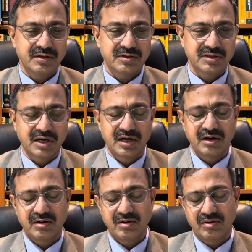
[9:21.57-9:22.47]
The
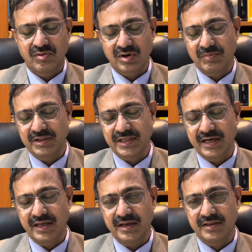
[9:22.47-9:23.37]
Honorable
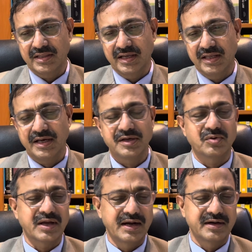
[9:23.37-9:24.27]
Delhi High Court
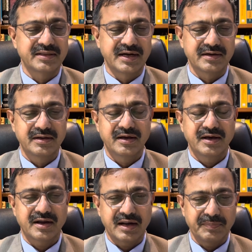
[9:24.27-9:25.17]
held that
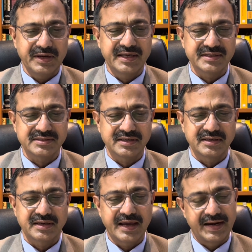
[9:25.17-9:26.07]
replication
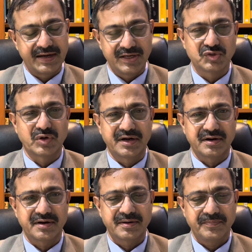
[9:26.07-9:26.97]
and rejoinder
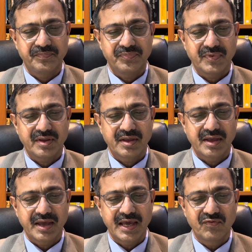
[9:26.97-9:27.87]

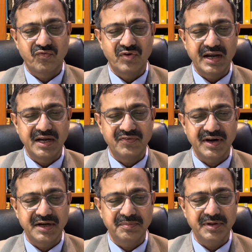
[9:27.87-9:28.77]
have
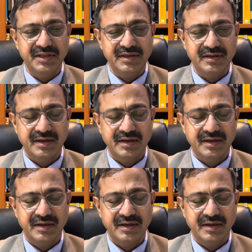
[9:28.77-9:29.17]
well-defined meaning.